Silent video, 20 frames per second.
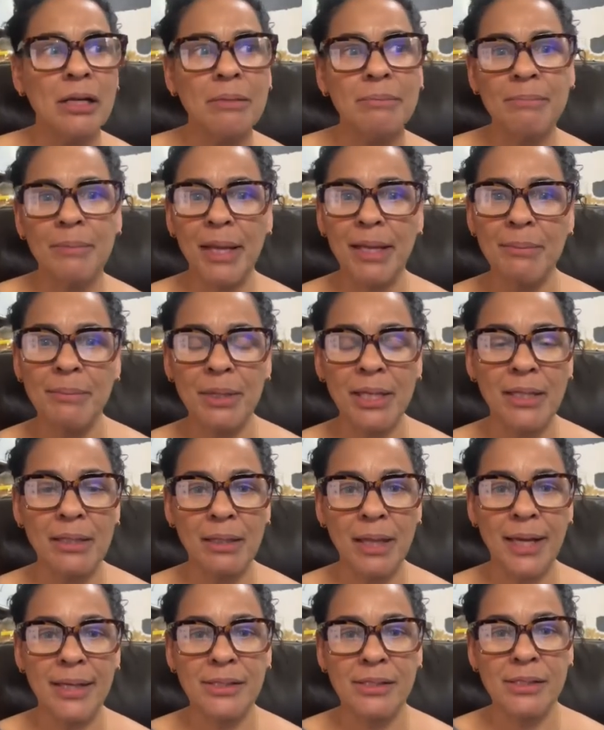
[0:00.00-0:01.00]
maybe
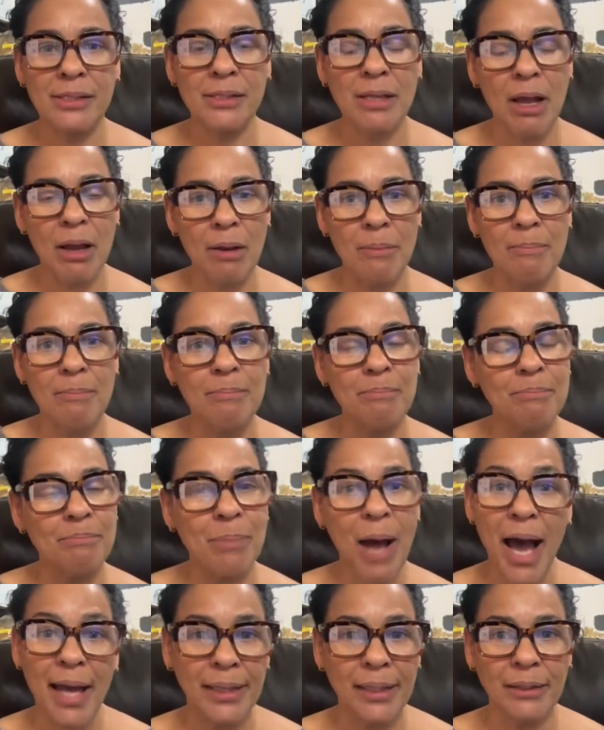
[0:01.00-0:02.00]
like some
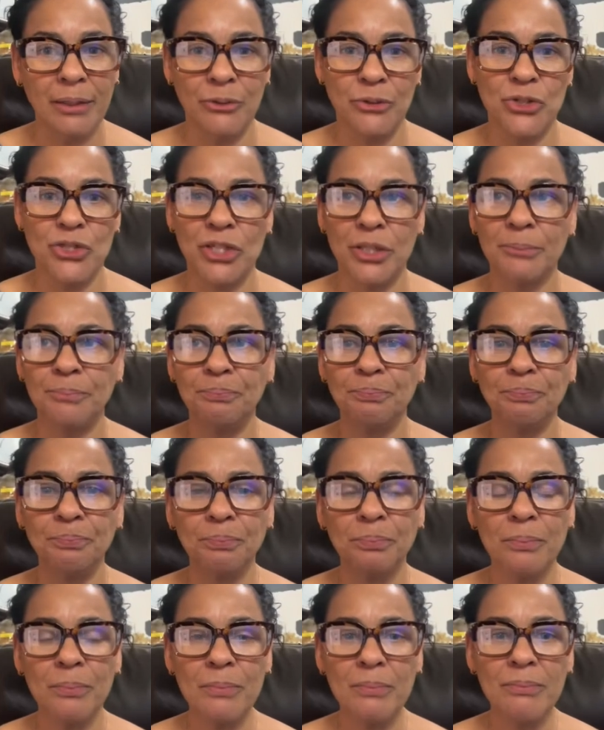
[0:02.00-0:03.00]
body lotion,
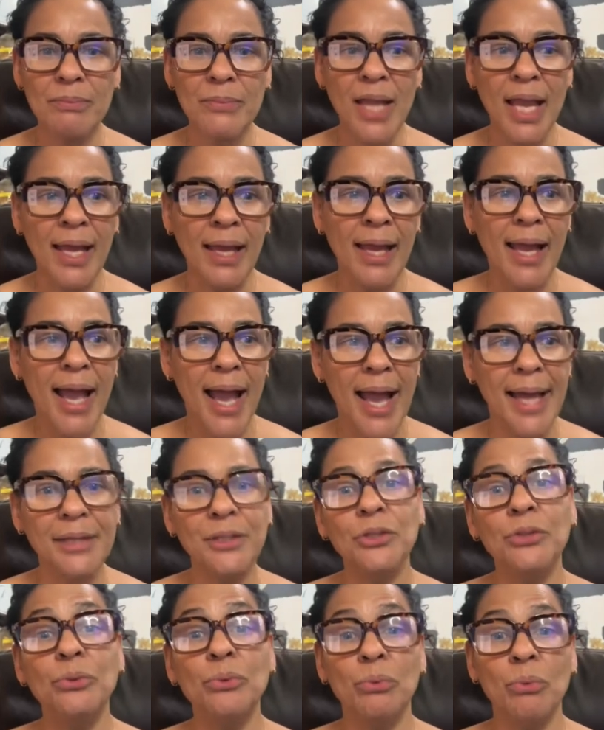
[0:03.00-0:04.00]
and
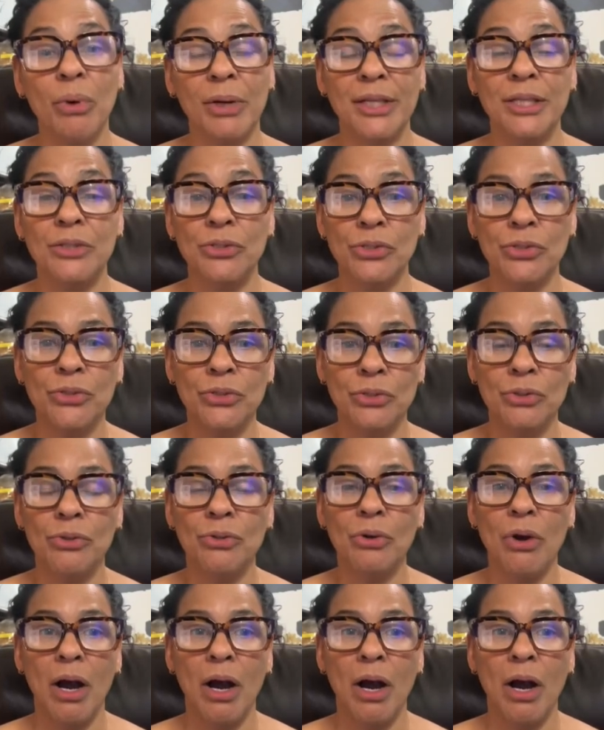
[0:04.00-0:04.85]
you wanted to